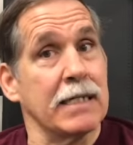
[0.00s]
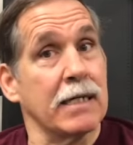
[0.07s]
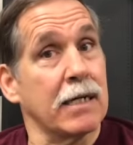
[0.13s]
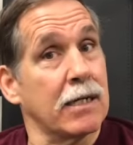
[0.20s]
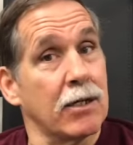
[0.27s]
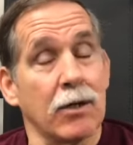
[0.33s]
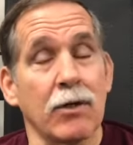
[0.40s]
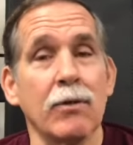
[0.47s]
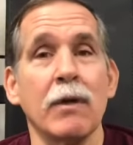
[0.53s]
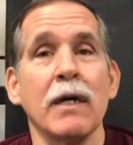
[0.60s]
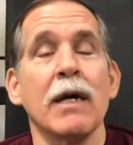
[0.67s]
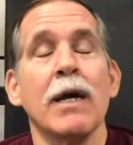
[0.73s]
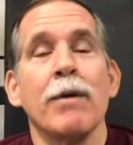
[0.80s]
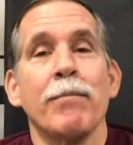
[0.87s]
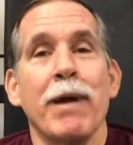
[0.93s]
Hello?
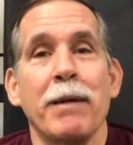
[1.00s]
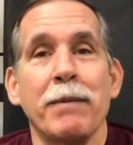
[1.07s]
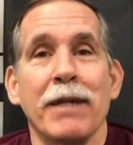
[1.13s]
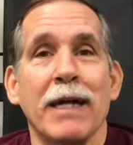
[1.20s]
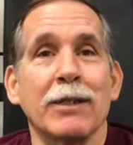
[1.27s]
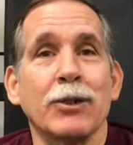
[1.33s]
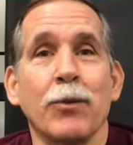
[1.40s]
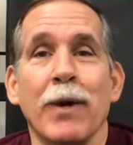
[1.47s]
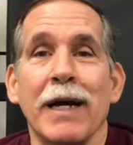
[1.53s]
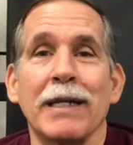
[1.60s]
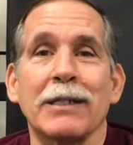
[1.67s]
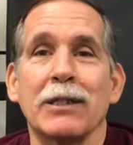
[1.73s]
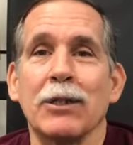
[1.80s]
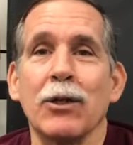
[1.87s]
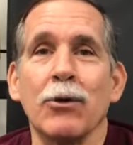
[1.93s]
Maybe that's why
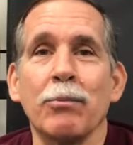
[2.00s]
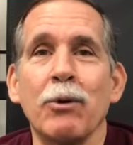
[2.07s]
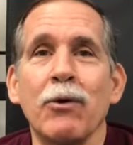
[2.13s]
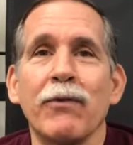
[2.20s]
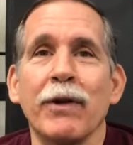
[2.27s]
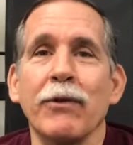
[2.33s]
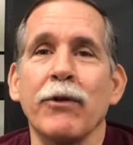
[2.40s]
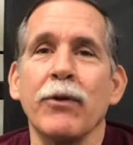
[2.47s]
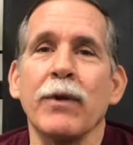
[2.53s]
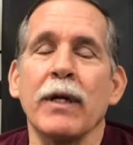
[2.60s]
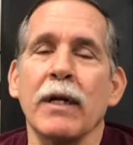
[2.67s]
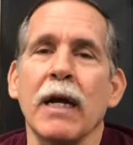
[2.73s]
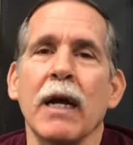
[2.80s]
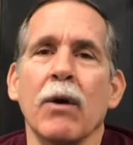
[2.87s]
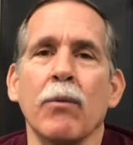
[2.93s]
it's slow moving through the
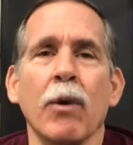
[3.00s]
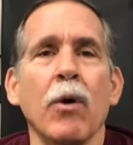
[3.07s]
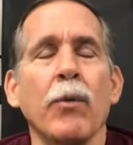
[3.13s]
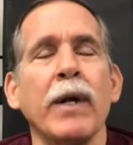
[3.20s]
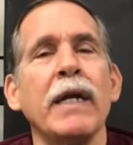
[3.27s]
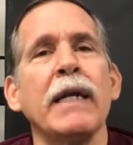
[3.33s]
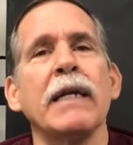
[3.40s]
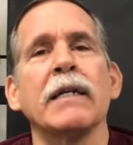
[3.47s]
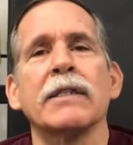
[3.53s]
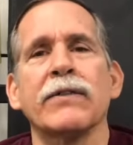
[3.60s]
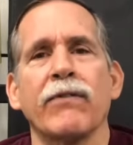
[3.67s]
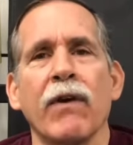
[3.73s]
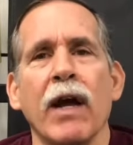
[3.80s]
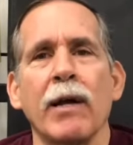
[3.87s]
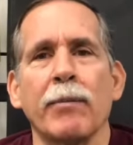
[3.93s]
gut. What we need is
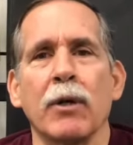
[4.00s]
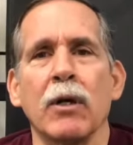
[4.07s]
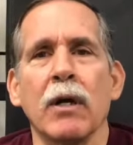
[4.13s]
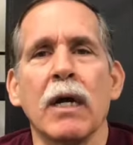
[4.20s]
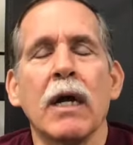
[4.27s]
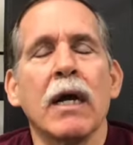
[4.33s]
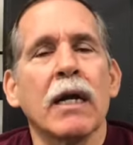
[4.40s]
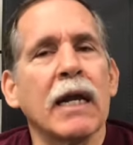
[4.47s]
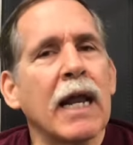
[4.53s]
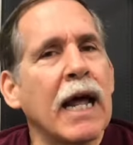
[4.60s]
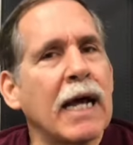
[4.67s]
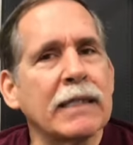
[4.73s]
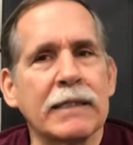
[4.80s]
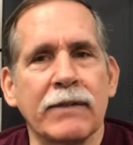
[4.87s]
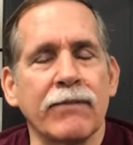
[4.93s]
fiber.
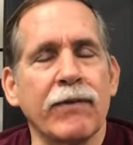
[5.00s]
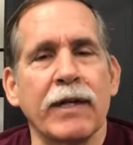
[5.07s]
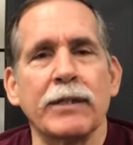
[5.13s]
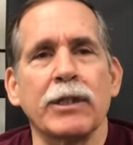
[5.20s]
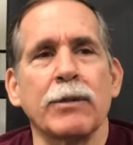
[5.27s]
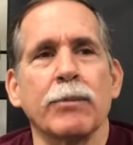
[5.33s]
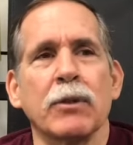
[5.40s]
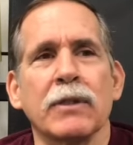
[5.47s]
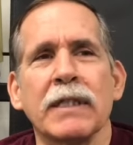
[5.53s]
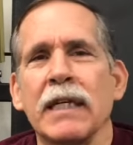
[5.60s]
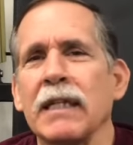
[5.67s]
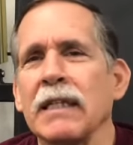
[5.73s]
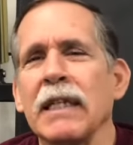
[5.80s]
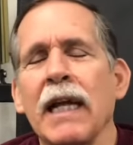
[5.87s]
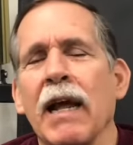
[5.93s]
Lots of vegetables.
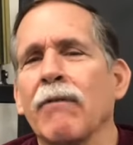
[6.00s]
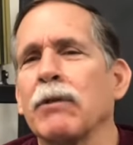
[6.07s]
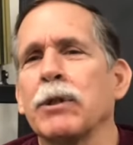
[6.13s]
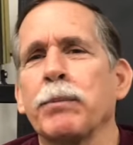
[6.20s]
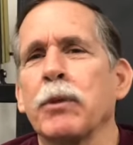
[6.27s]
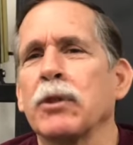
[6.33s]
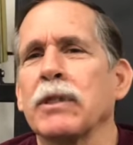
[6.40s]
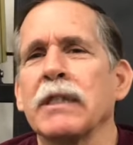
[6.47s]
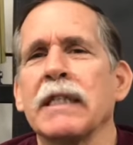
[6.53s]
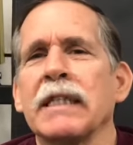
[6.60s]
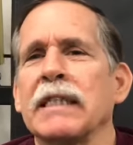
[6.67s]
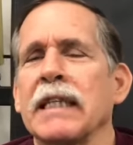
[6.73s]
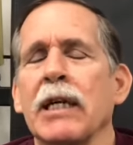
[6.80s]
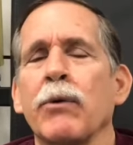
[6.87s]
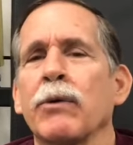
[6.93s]
The average person
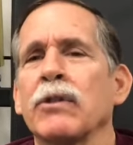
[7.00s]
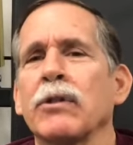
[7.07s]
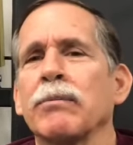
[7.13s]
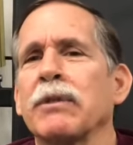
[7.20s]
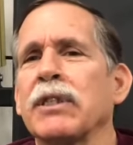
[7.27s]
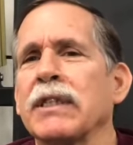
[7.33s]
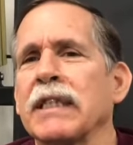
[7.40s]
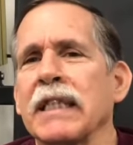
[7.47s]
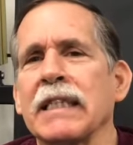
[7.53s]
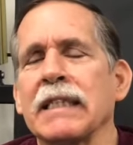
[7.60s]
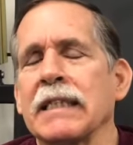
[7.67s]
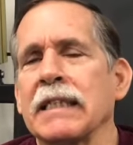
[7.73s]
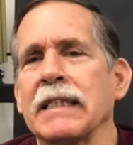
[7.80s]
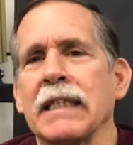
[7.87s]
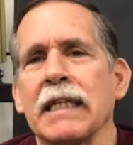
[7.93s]
needs anywhere from 6
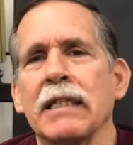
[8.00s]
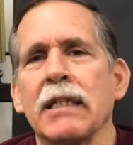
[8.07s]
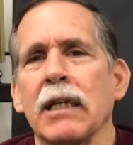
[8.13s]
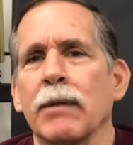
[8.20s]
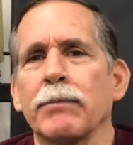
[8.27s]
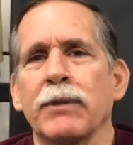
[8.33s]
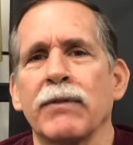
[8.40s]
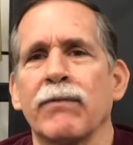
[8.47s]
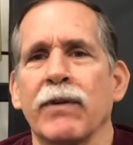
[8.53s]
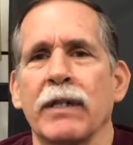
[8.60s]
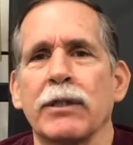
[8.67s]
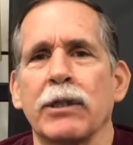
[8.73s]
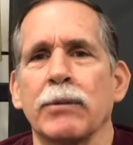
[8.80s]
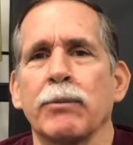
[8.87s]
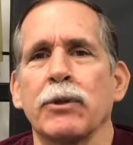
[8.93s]
to 10 cups of
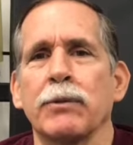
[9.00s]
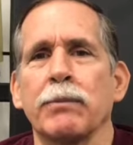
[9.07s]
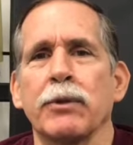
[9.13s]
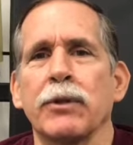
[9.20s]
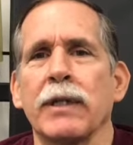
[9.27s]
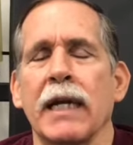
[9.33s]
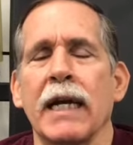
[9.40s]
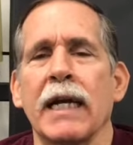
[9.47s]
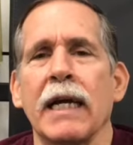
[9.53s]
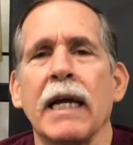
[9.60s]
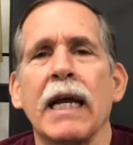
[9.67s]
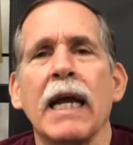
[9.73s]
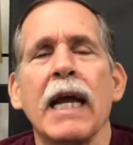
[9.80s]
vegetables per day.